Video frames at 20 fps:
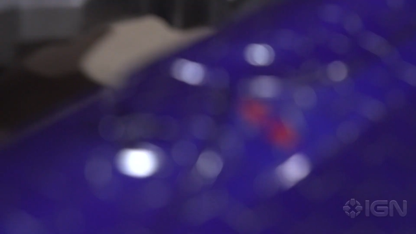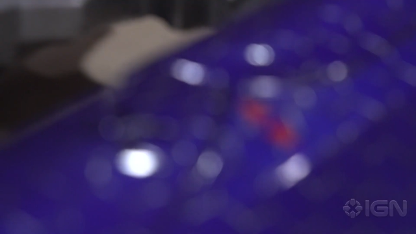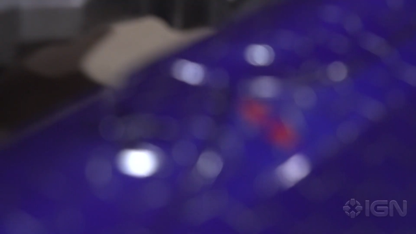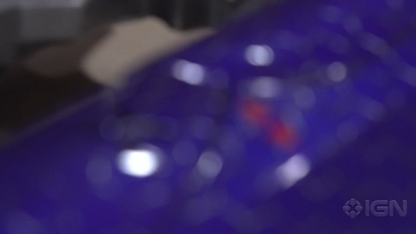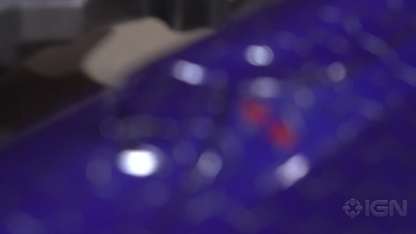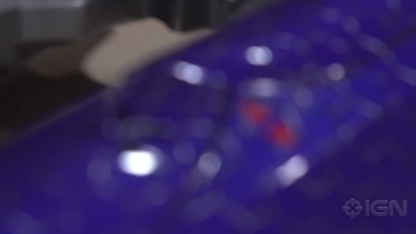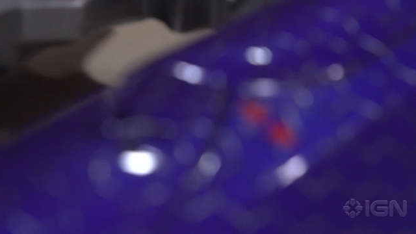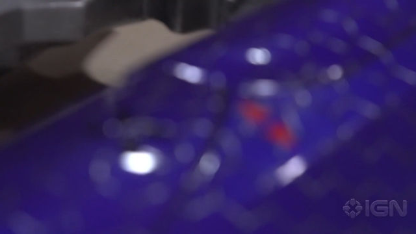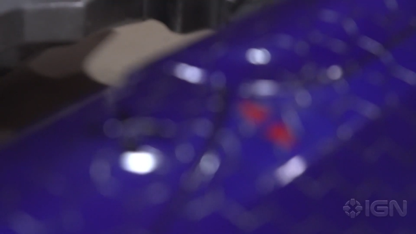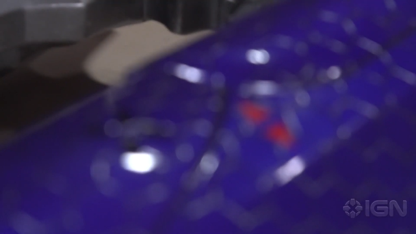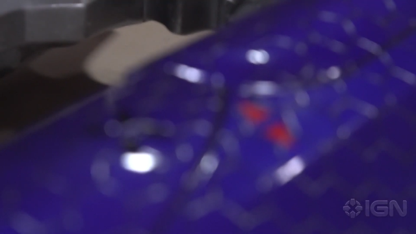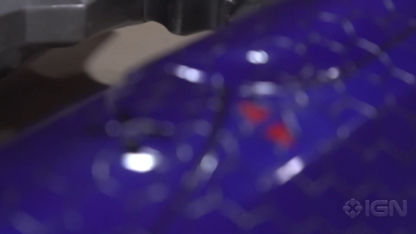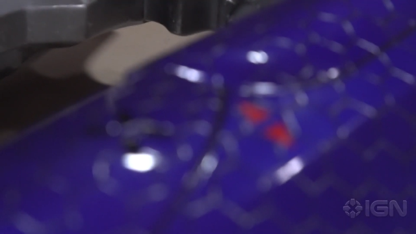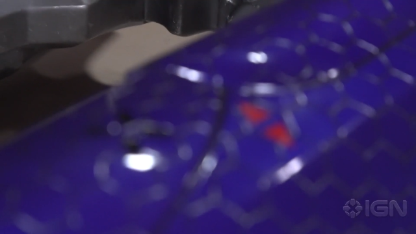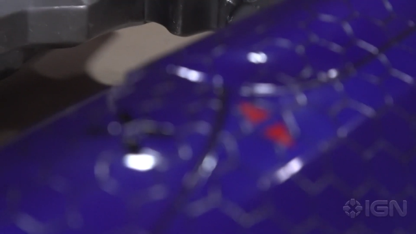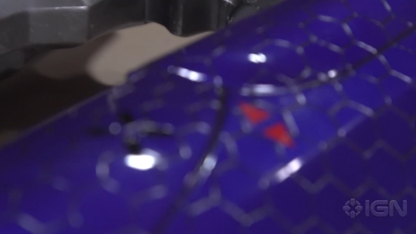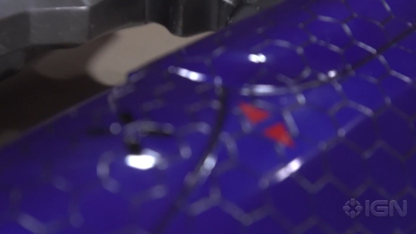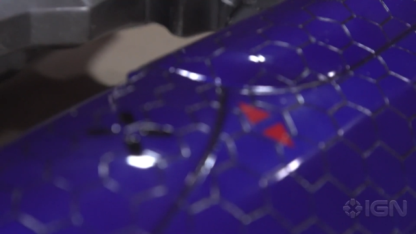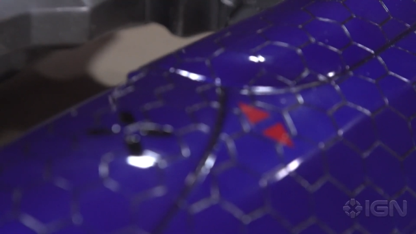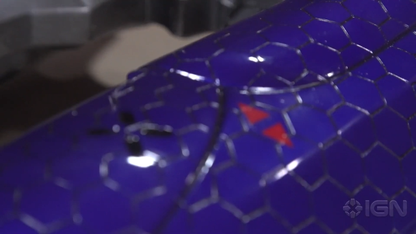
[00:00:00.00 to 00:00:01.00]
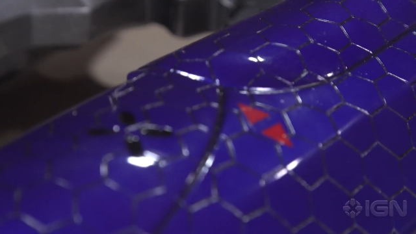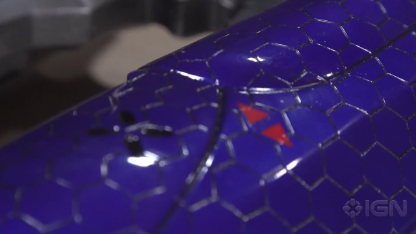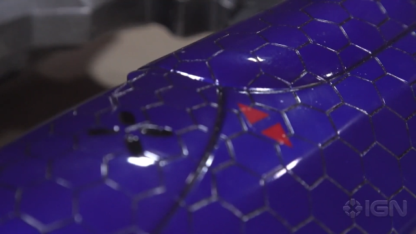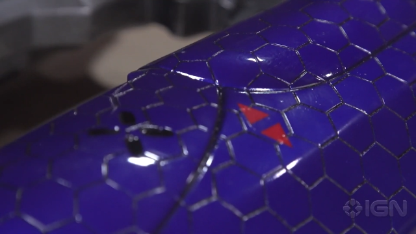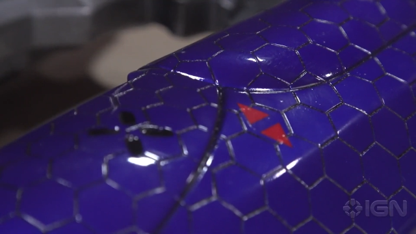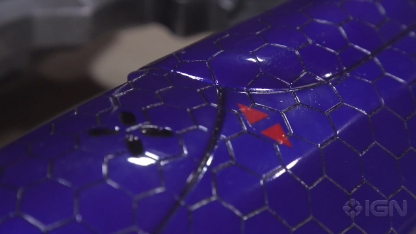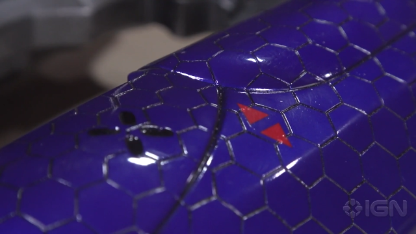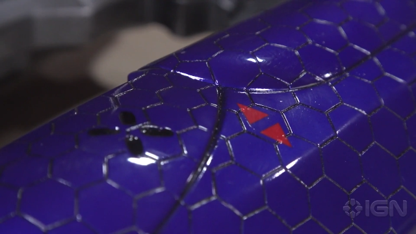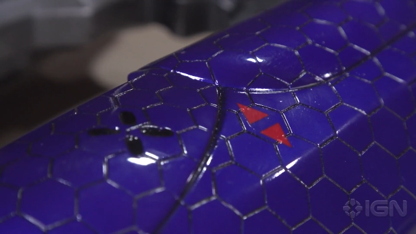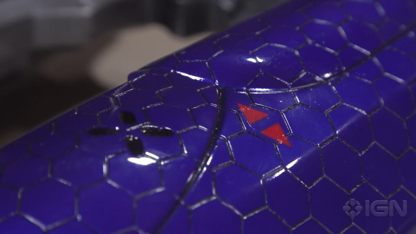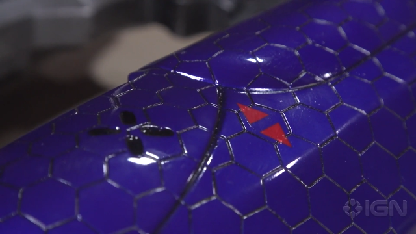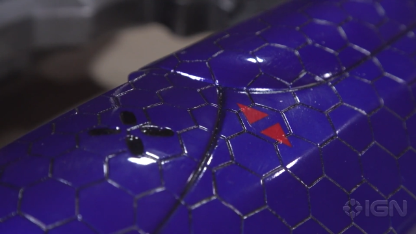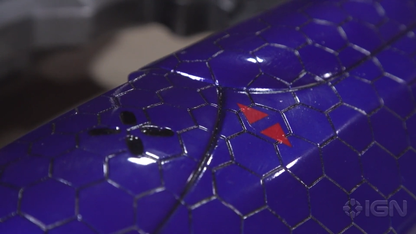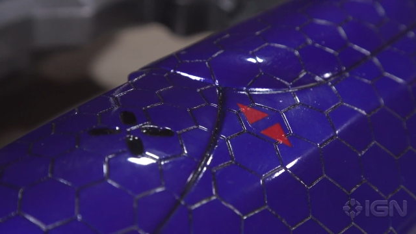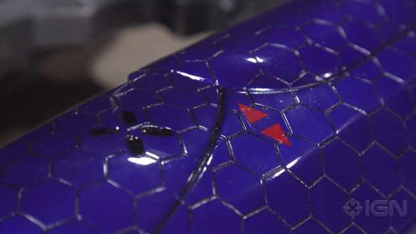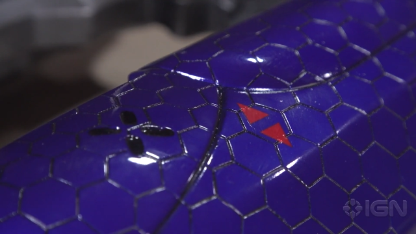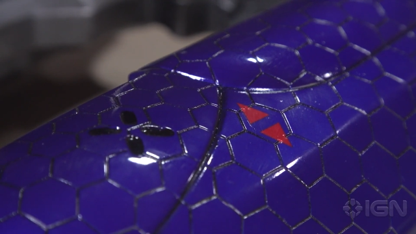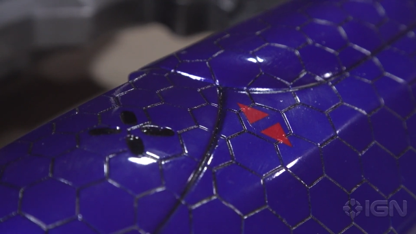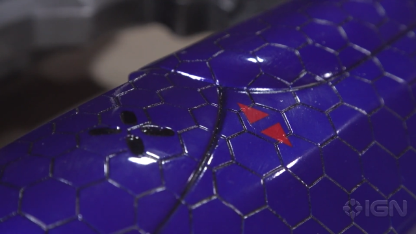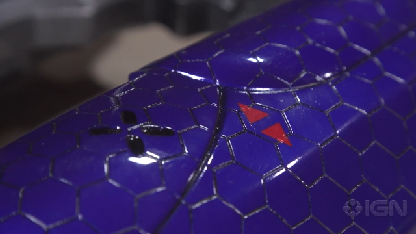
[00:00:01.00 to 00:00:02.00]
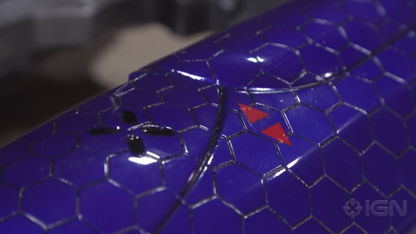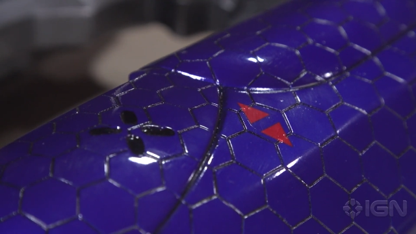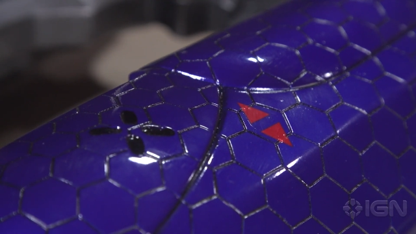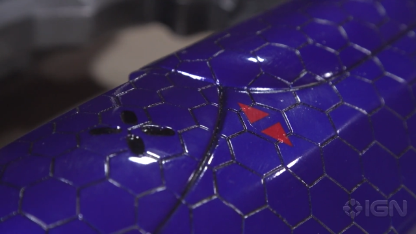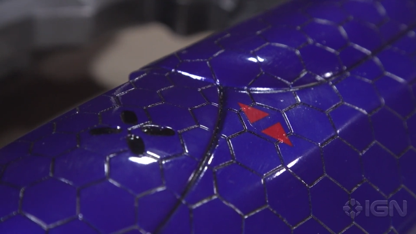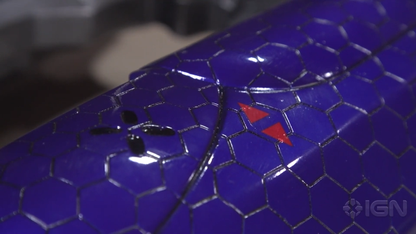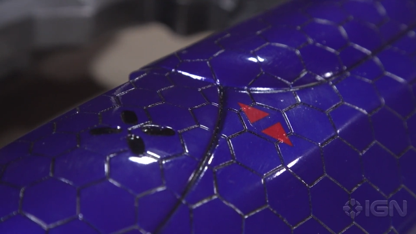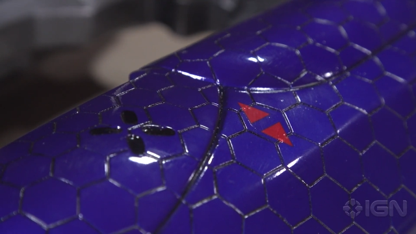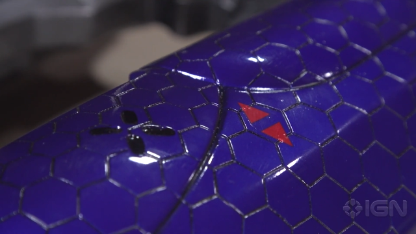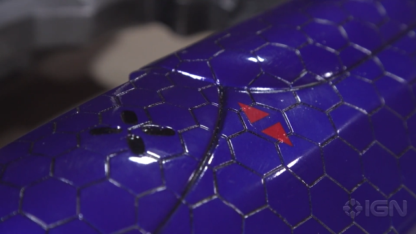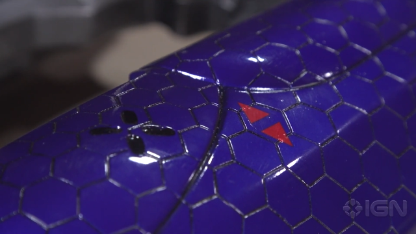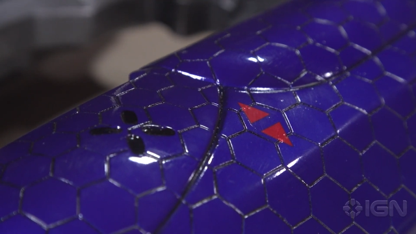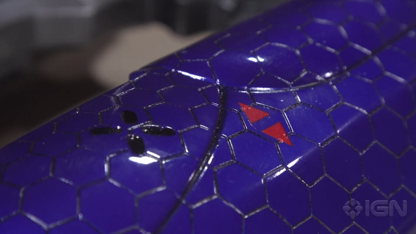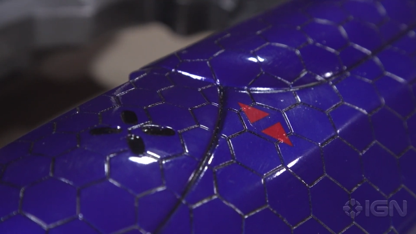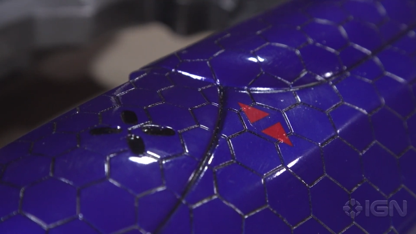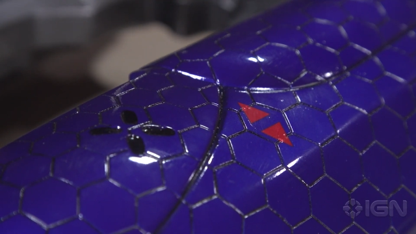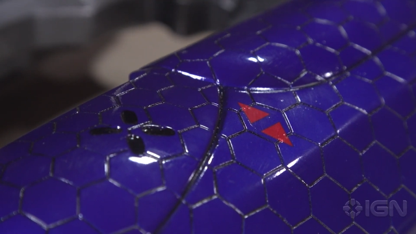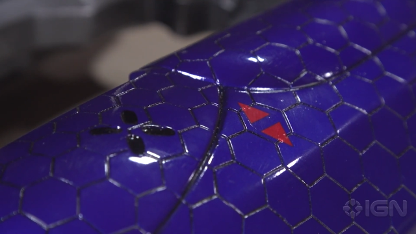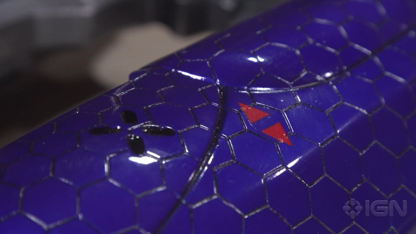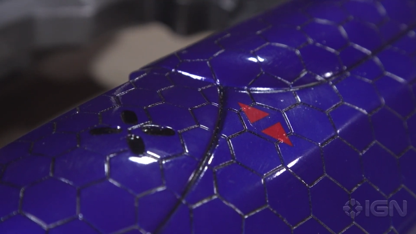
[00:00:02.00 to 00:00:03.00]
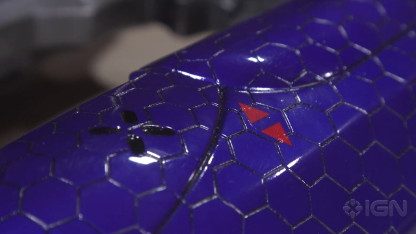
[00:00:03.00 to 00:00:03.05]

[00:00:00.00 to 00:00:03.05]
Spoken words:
[unreadable: no face in view]